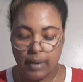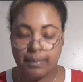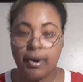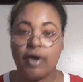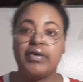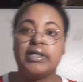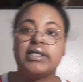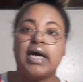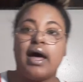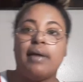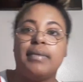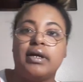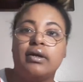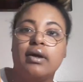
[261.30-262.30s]
Perfect
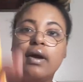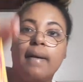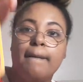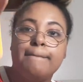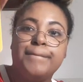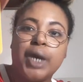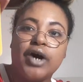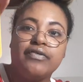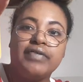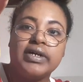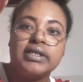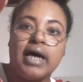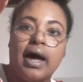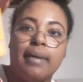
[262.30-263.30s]
timing.
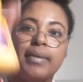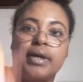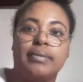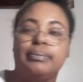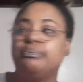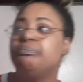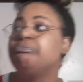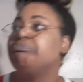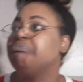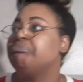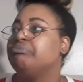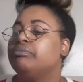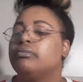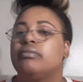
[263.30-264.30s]
Perfect timing.
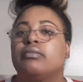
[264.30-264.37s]
Mm.